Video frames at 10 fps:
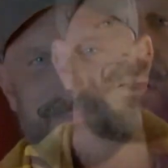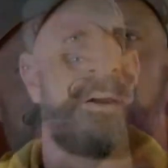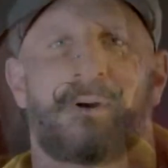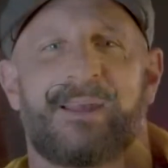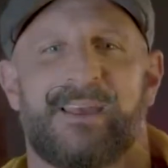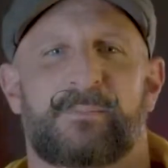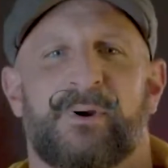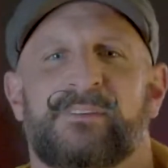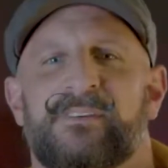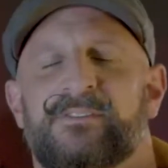All right, that
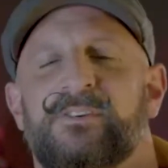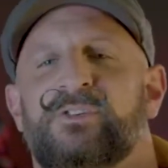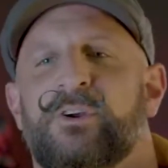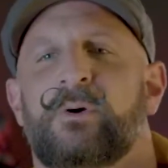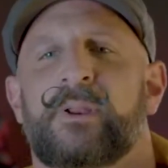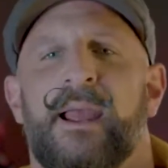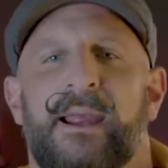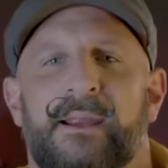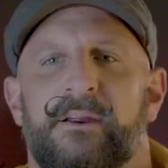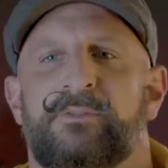brings us to show
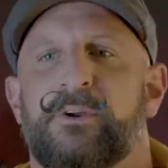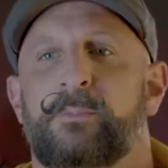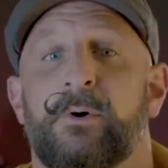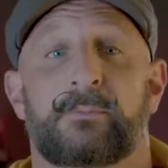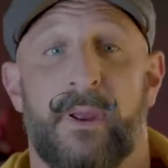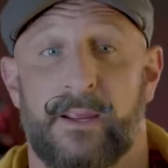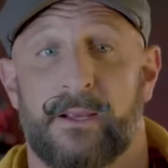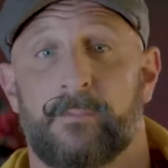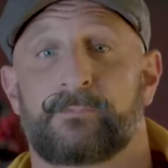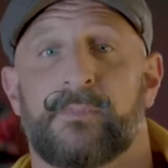day. If you book
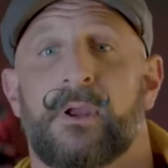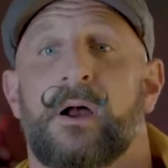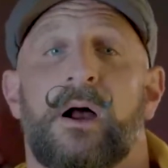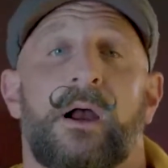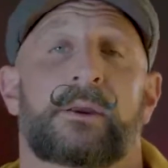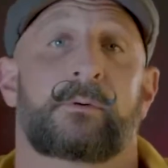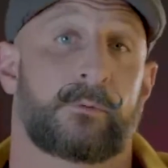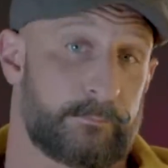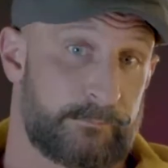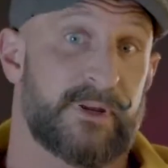makeup,
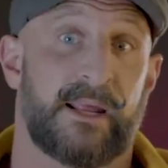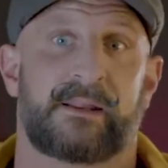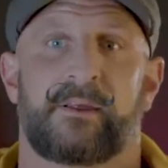you'll be getting